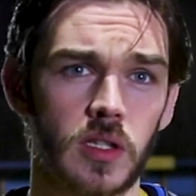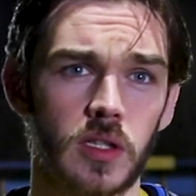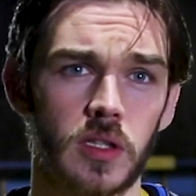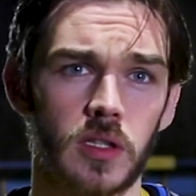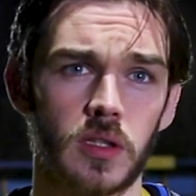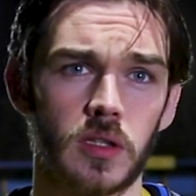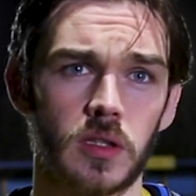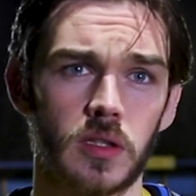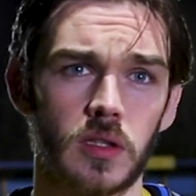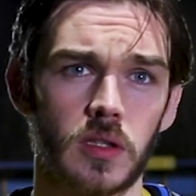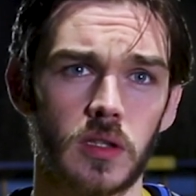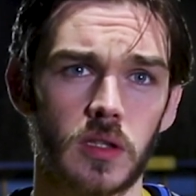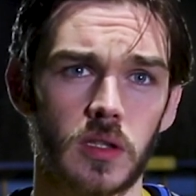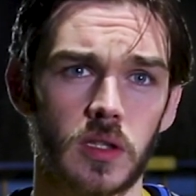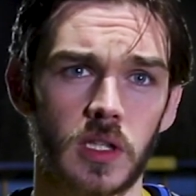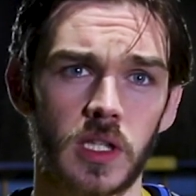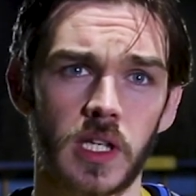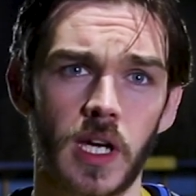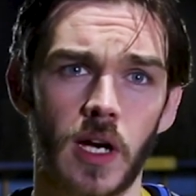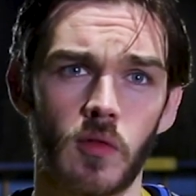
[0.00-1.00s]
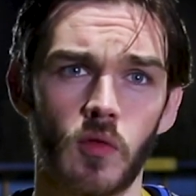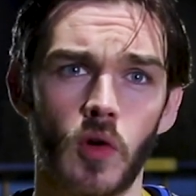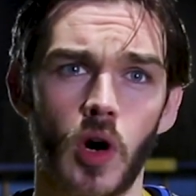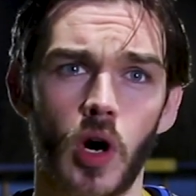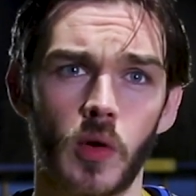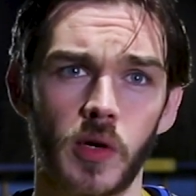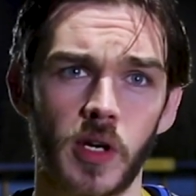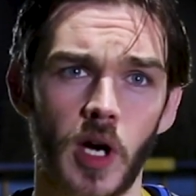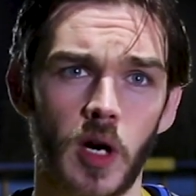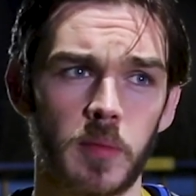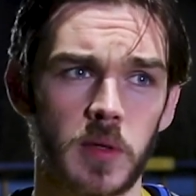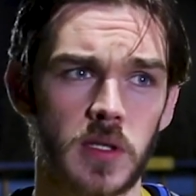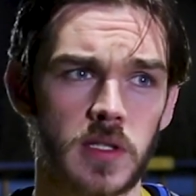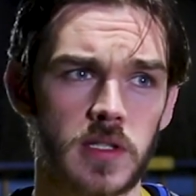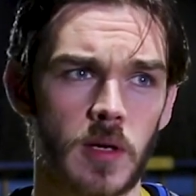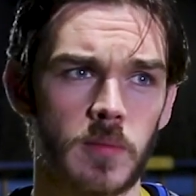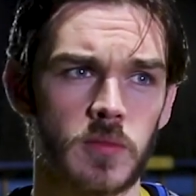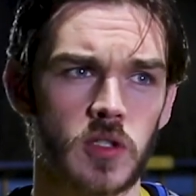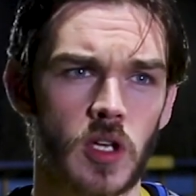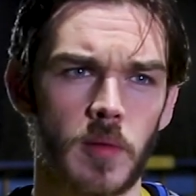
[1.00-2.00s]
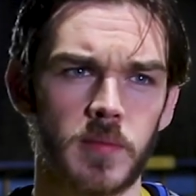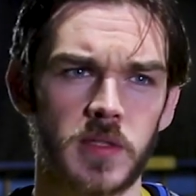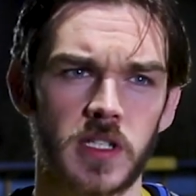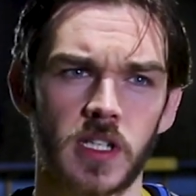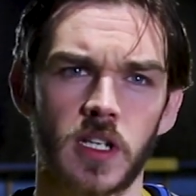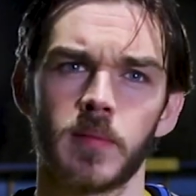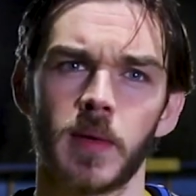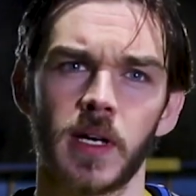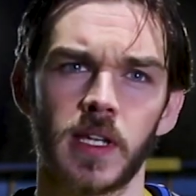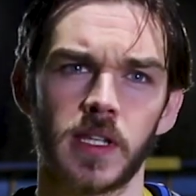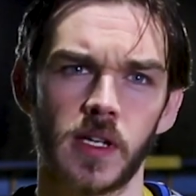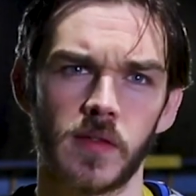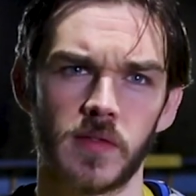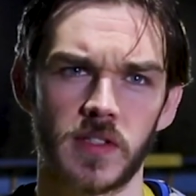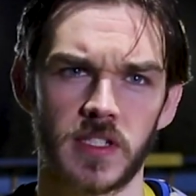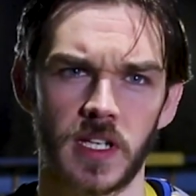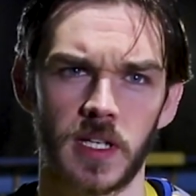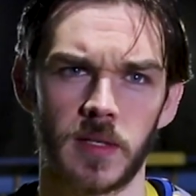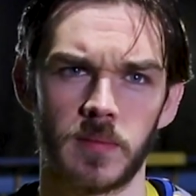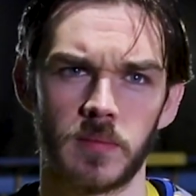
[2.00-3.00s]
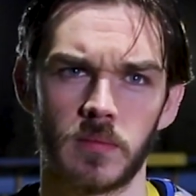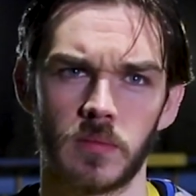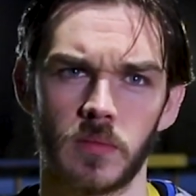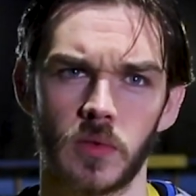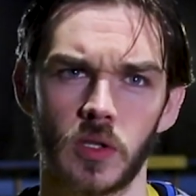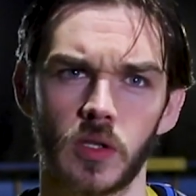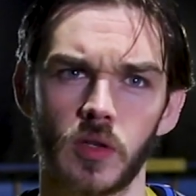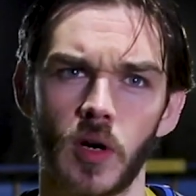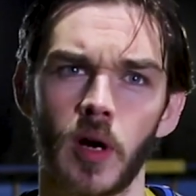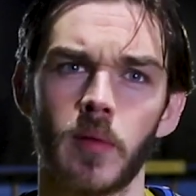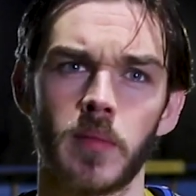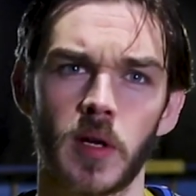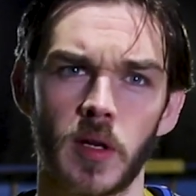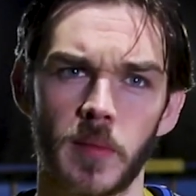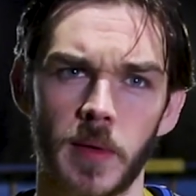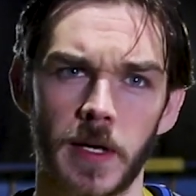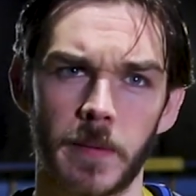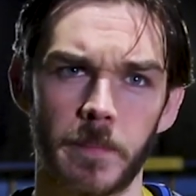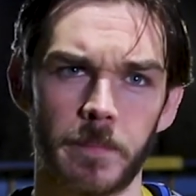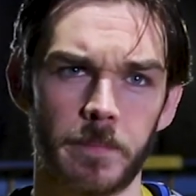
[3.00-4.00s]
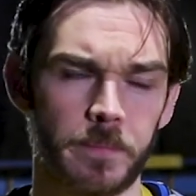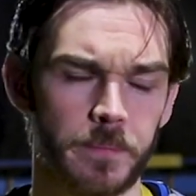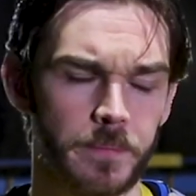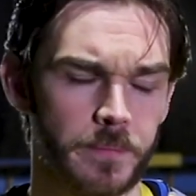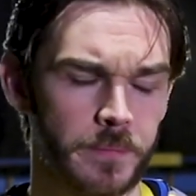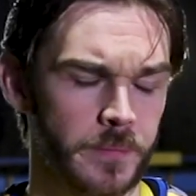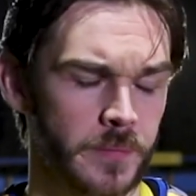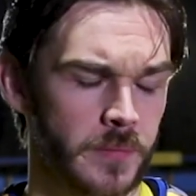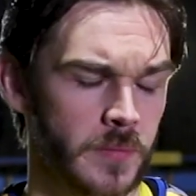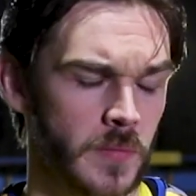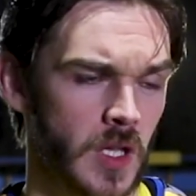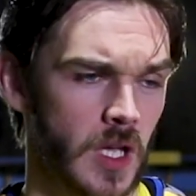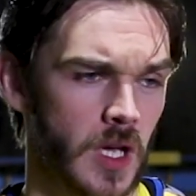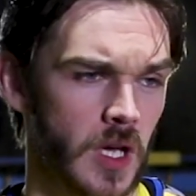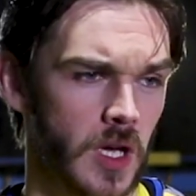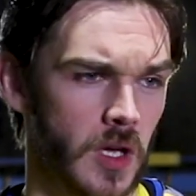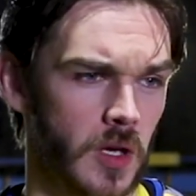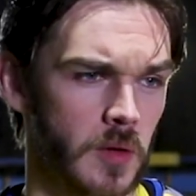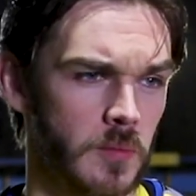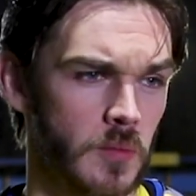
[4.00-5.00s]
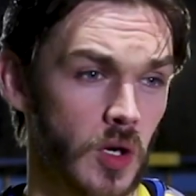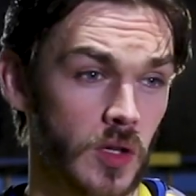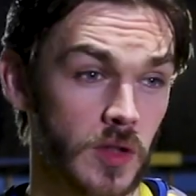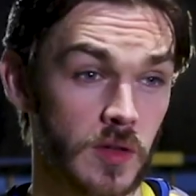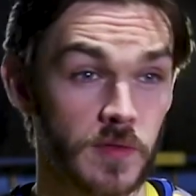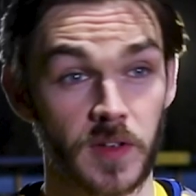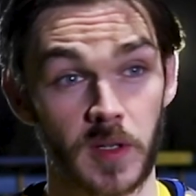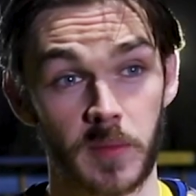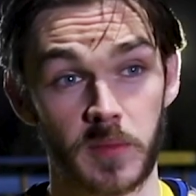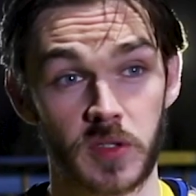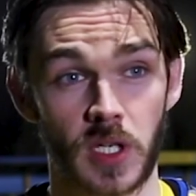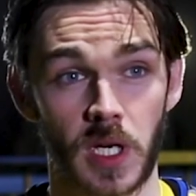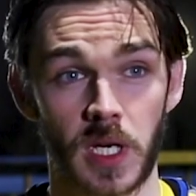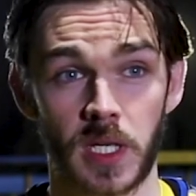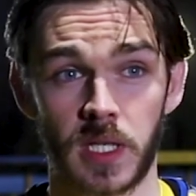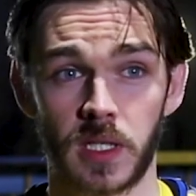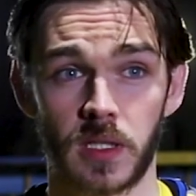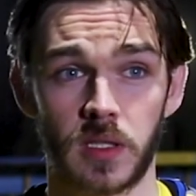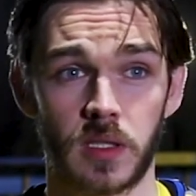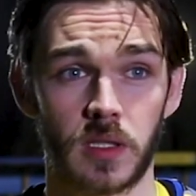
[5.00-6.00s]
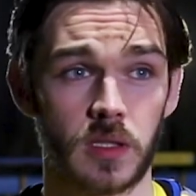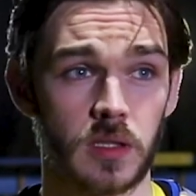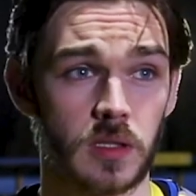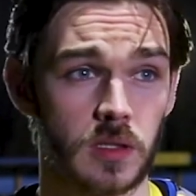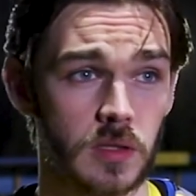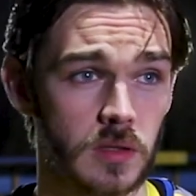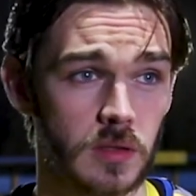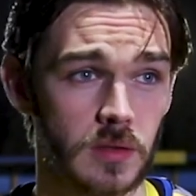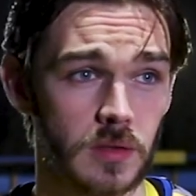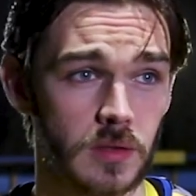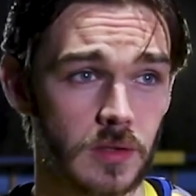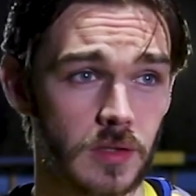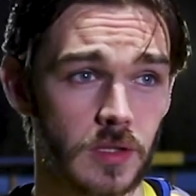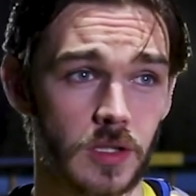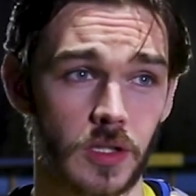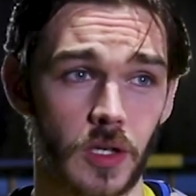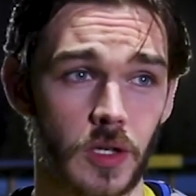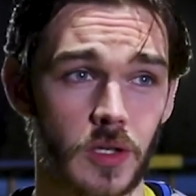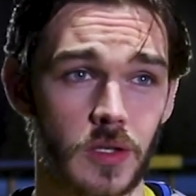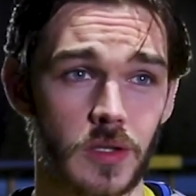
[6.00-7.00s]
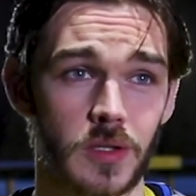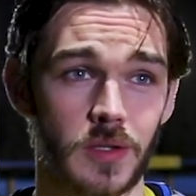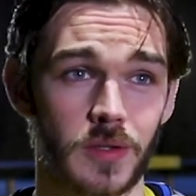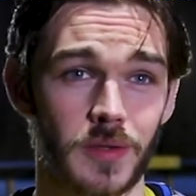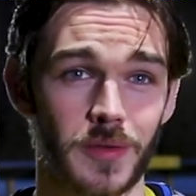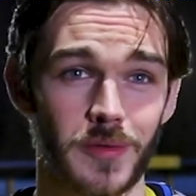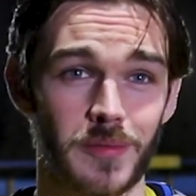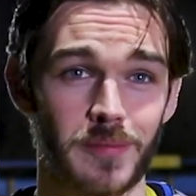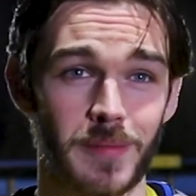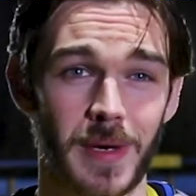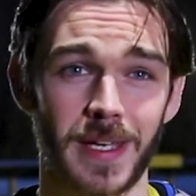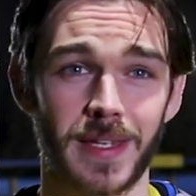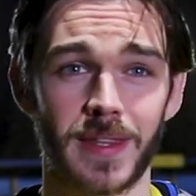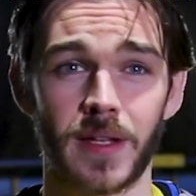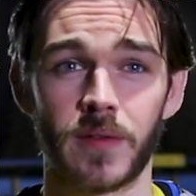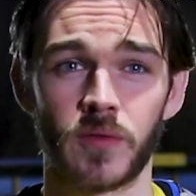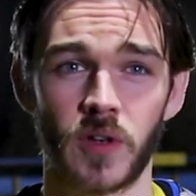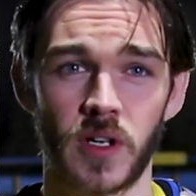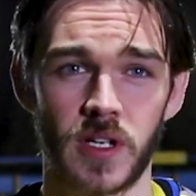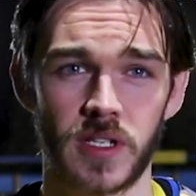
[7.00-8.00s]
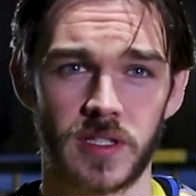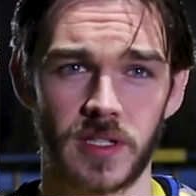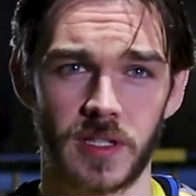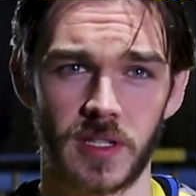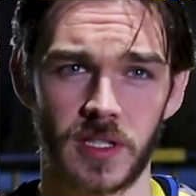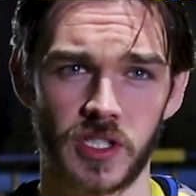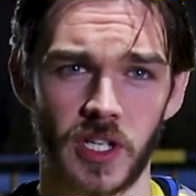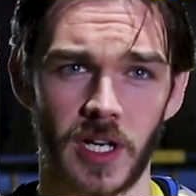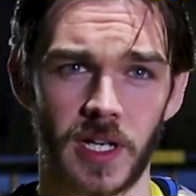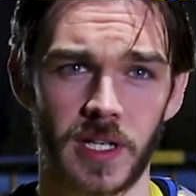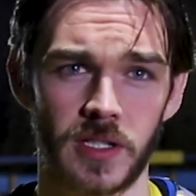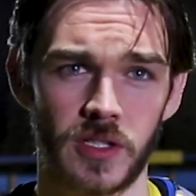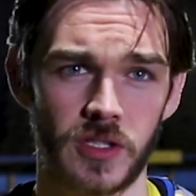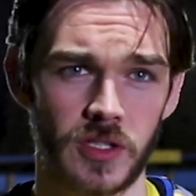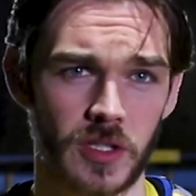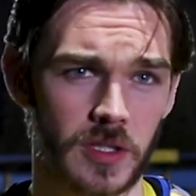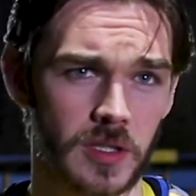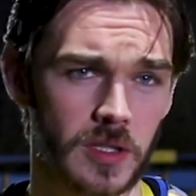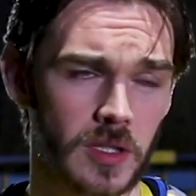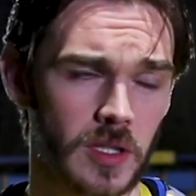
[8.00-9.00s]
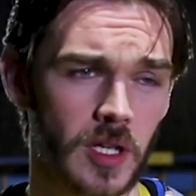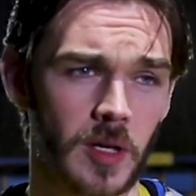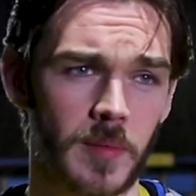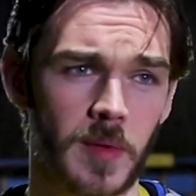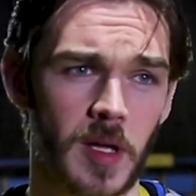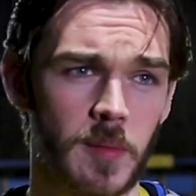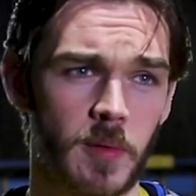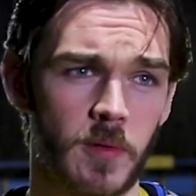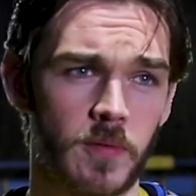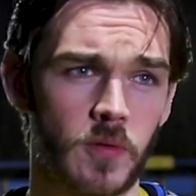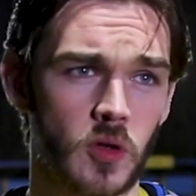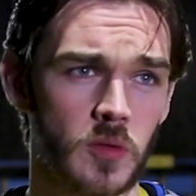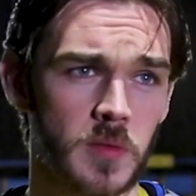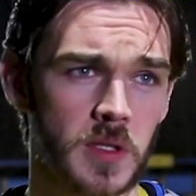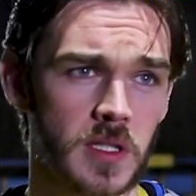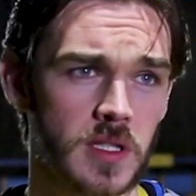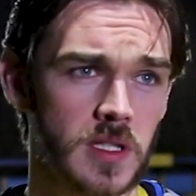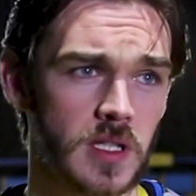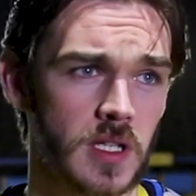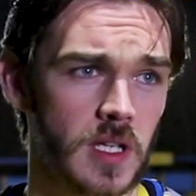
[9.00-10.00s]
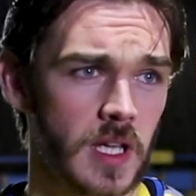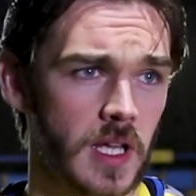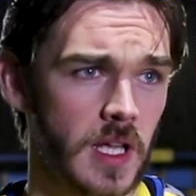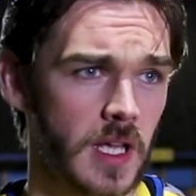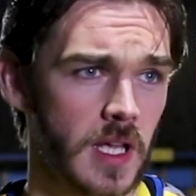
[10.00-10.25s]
can can get riled up, and sometimes it can make the other team crumble a bit. Um, on the flip side, it can you know make them rise to the challenge and, and up their performance.